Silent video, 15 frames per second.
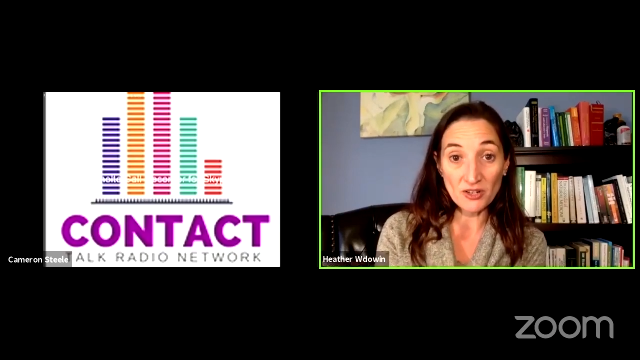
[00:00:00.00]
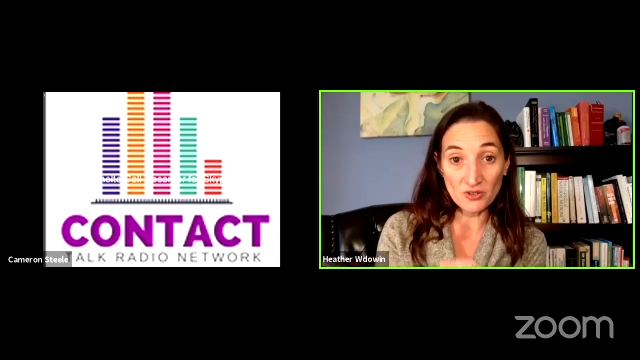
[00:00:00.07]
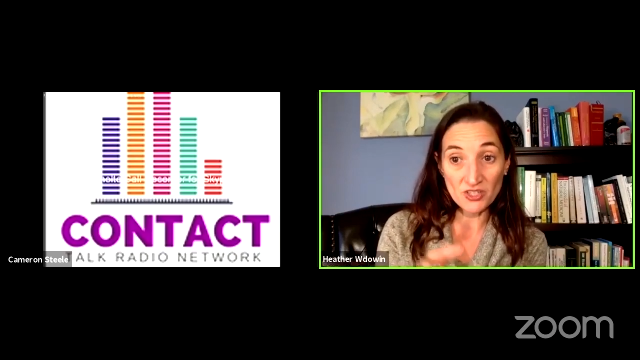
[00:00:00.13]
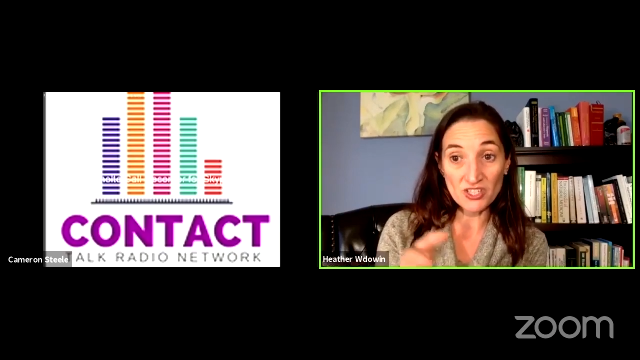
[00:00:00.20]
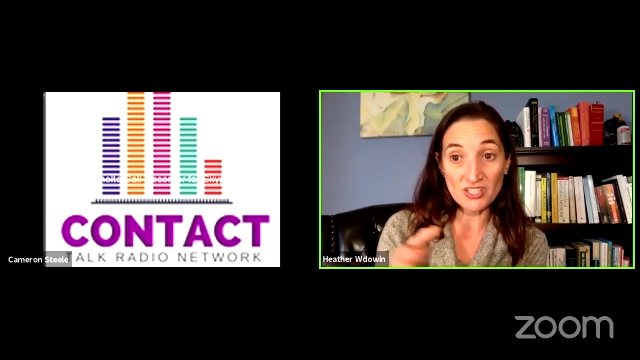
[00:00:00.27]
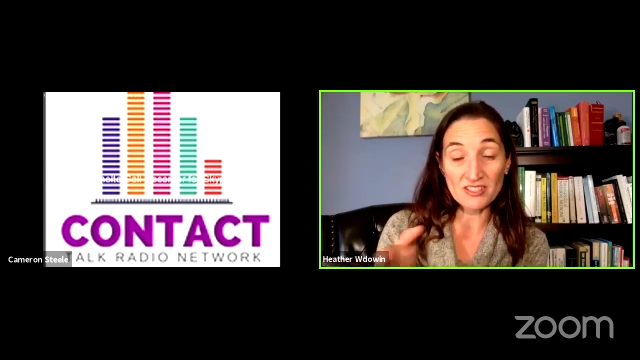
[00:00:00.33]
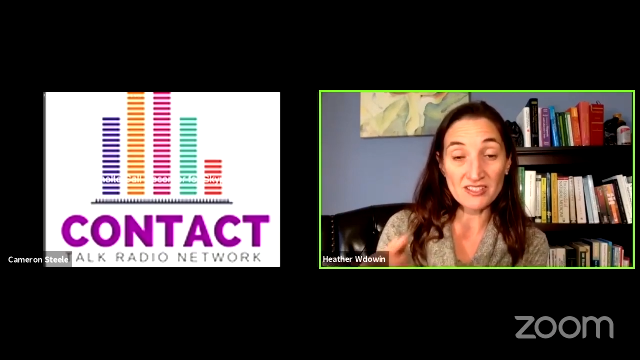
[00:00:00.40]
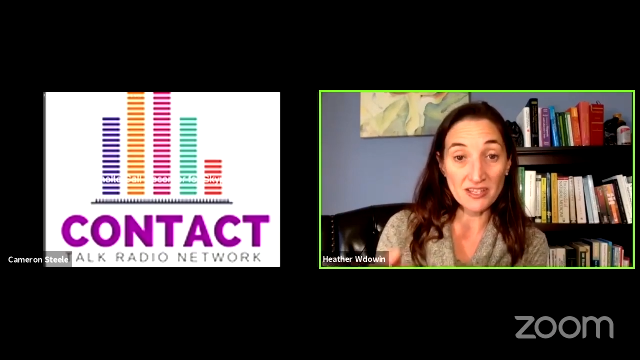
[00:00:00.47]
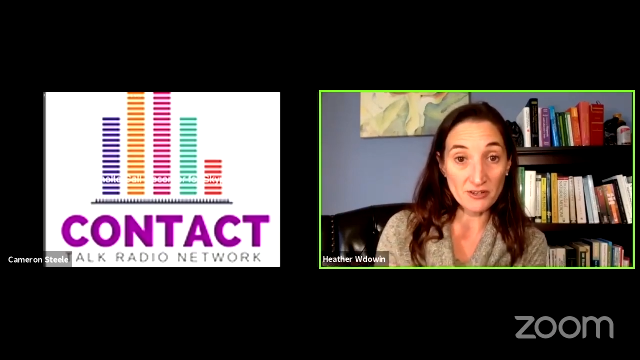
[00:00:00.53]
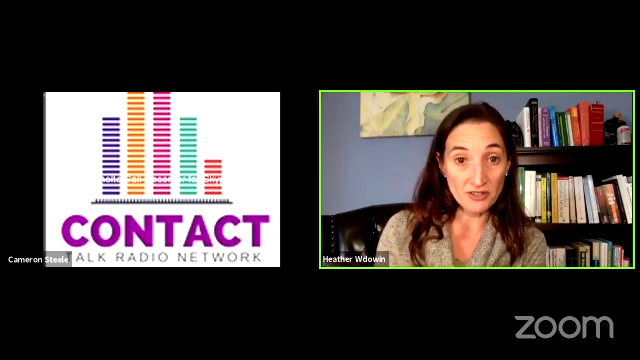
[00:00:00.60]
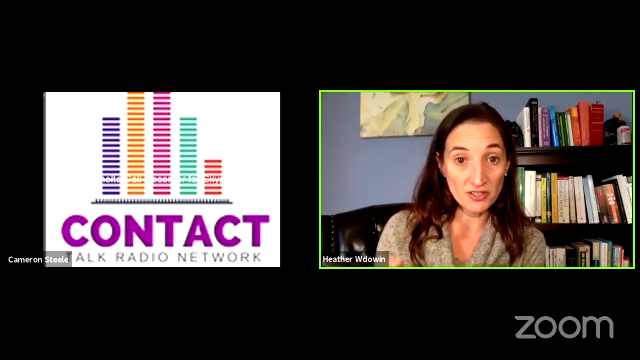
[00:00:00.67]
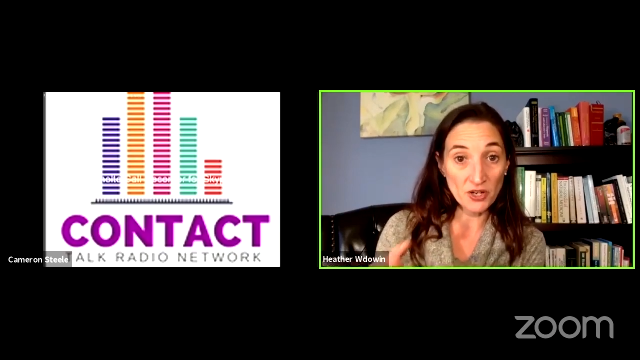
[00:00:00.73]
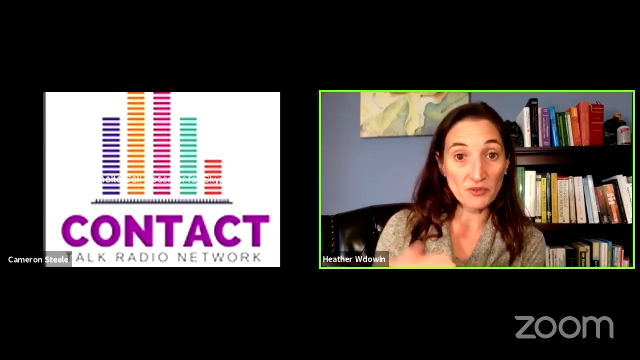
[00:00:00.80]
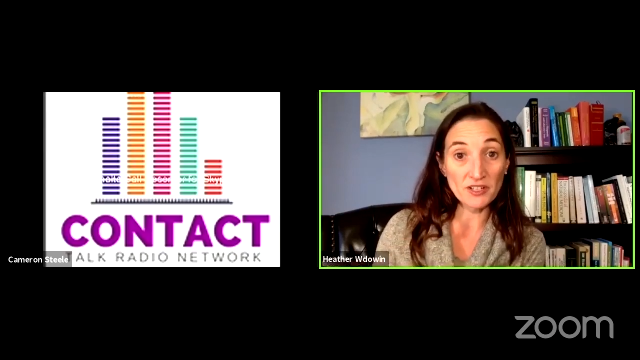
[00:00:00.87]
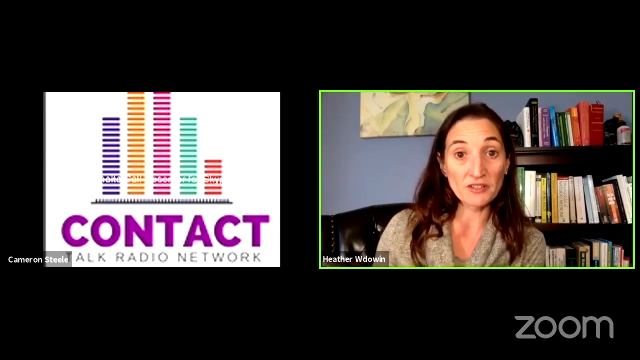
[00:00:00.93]
goes to
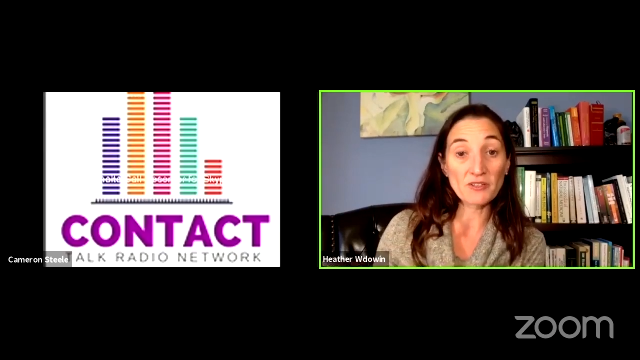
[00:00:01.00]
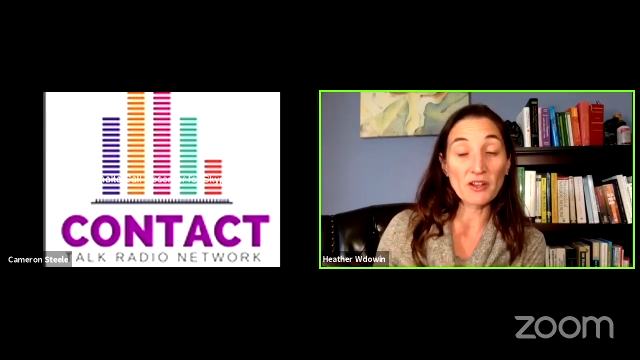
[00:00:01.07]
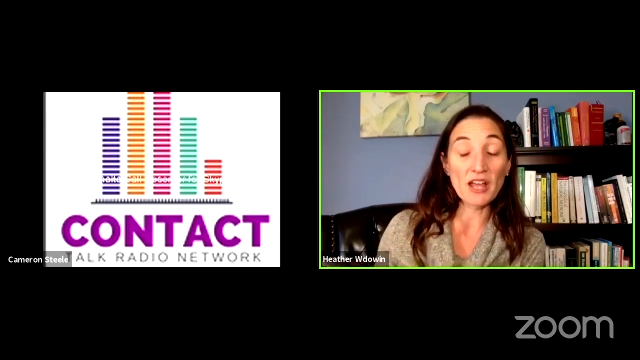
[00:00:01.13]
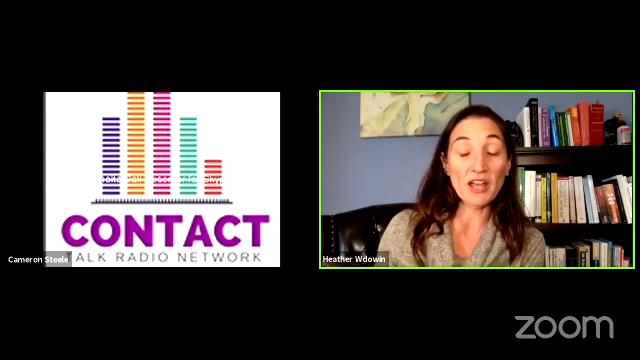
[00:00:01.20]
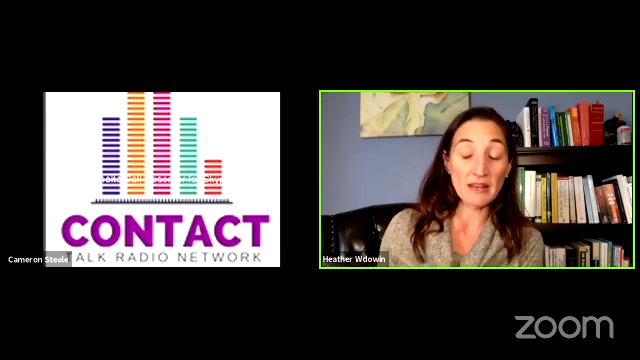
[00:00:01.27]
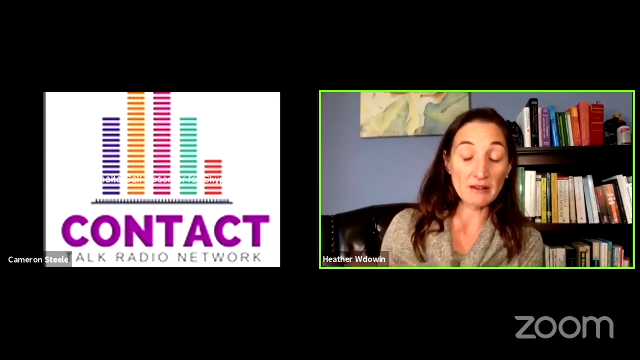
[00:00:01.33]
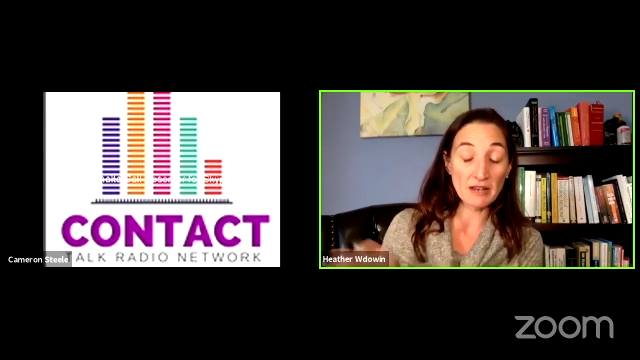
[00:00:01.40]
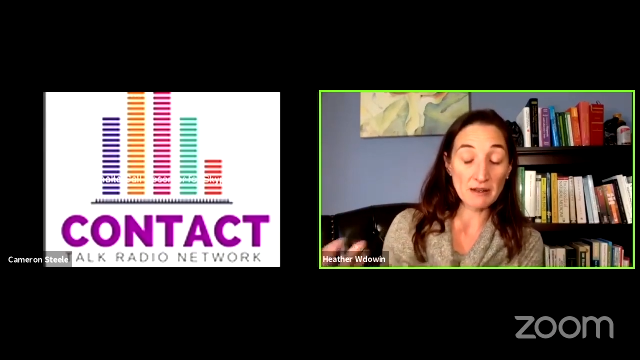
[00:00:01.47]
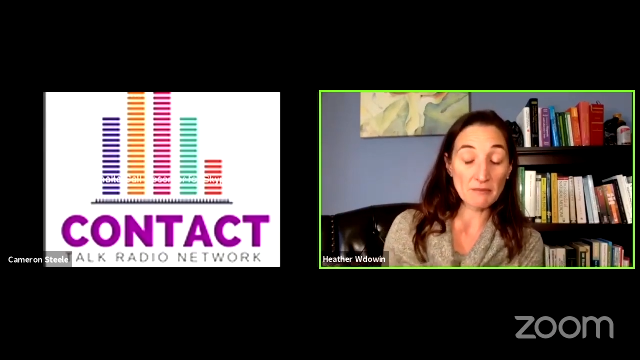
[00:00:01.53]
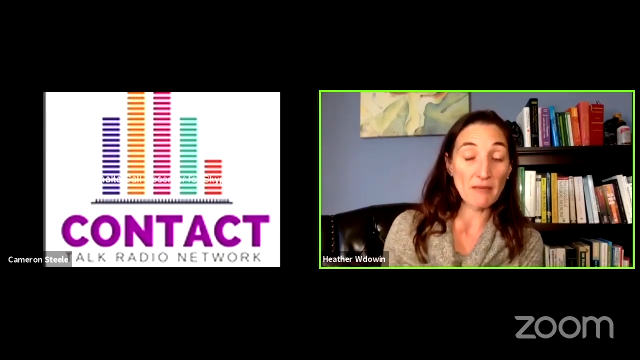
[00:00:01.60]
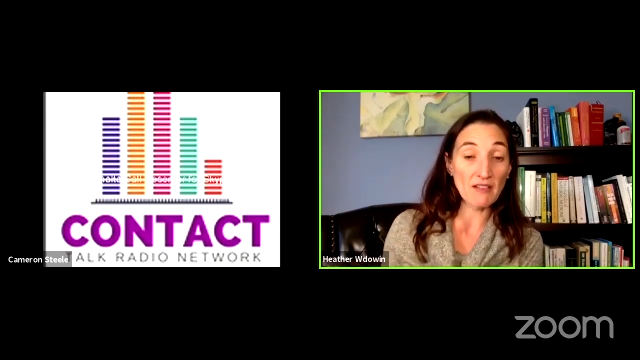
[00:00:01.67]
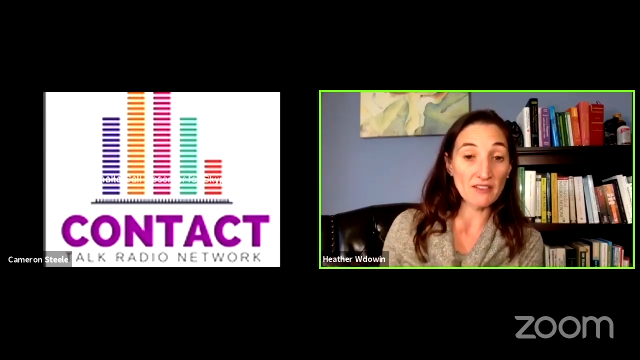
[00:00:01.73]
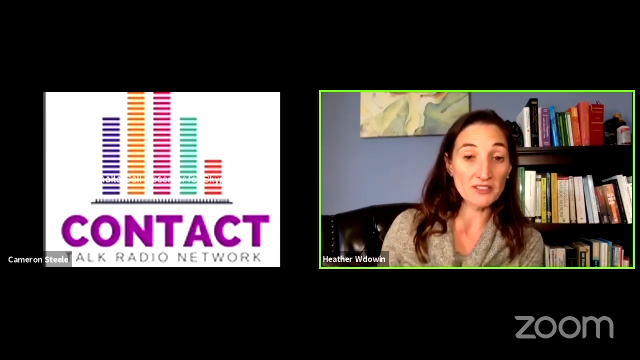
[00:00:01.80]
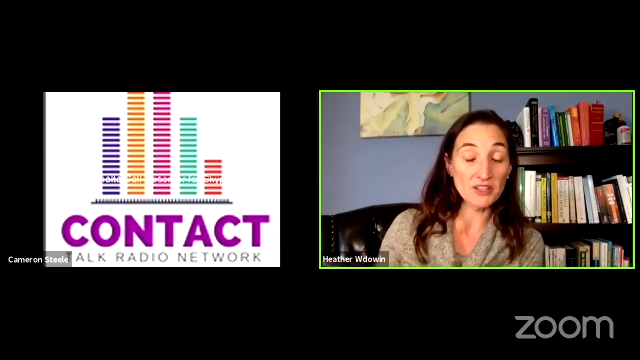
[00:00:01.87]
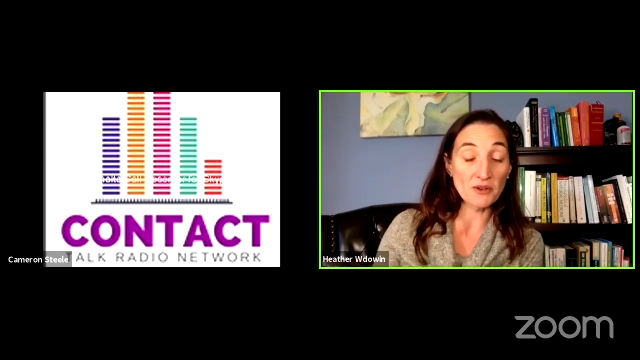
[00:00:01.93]
serotonin and
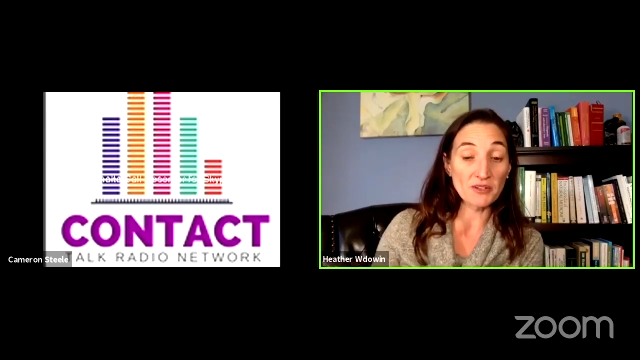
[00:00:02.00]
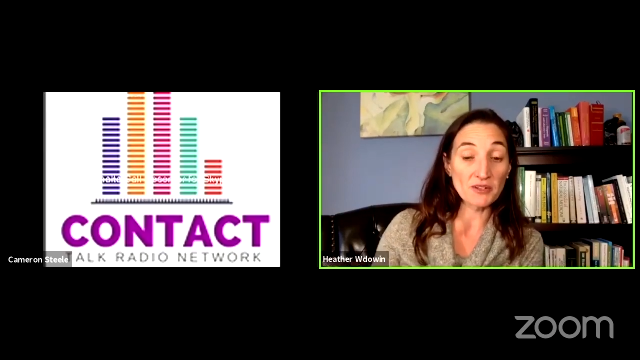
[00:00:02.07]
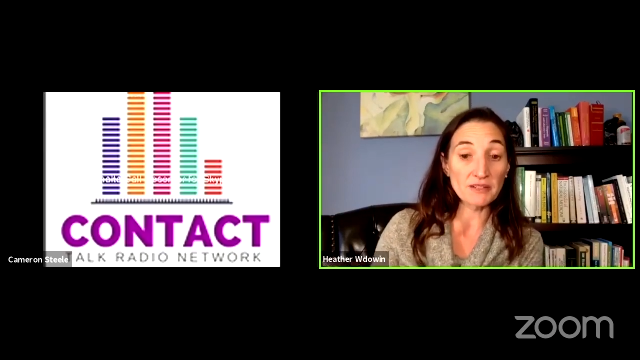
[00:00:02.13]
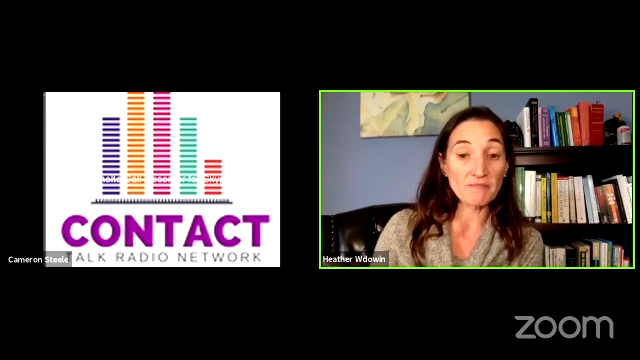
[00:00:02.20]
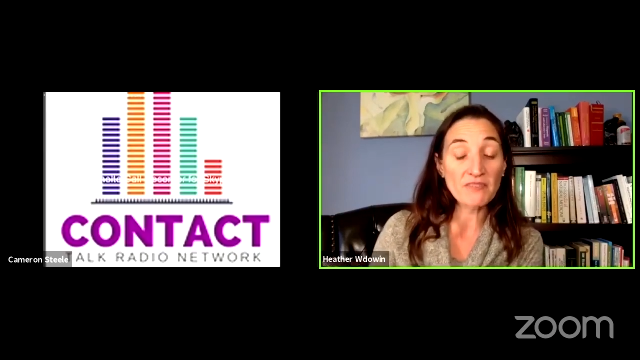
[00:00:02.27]
melatonin.